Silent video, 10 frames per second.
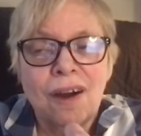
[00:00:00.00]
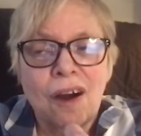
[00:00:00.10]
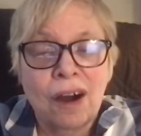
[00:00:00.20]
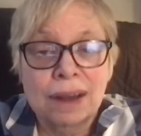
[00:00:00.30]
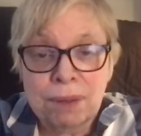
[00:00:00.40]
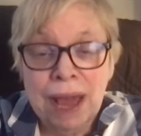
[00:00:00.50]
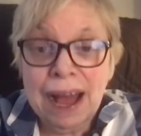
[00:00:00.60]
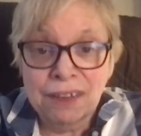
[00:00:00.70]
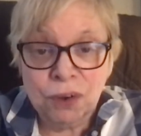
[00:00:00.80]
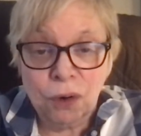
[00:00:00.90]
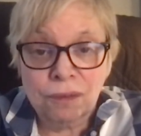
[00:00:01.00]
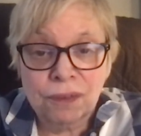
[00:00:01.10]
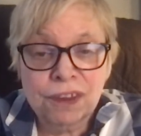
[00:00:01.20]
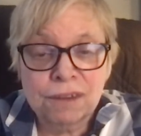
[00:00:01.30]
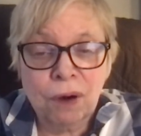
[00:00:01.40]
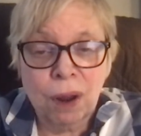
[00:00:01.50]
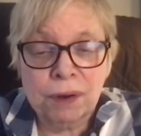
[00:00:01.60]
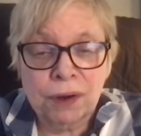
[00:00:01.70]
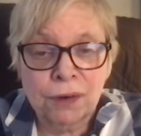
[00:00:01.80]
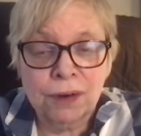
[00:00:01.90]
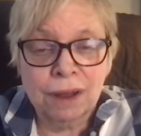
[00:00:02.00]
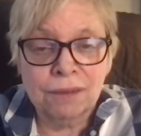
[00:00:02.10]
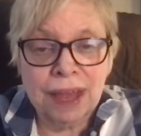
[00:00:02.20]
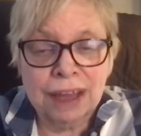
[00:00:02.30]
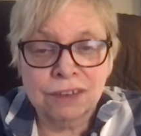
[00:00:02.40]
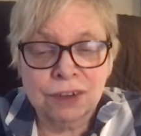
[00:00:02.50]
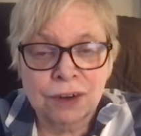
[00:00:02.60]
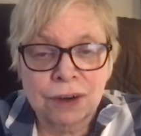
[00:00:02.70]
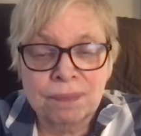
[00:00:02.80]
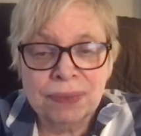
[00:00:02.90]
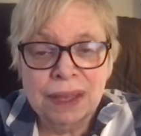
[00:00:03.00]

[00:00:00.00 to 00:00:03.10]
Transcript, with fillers: on Passover. You have probably heard of that term.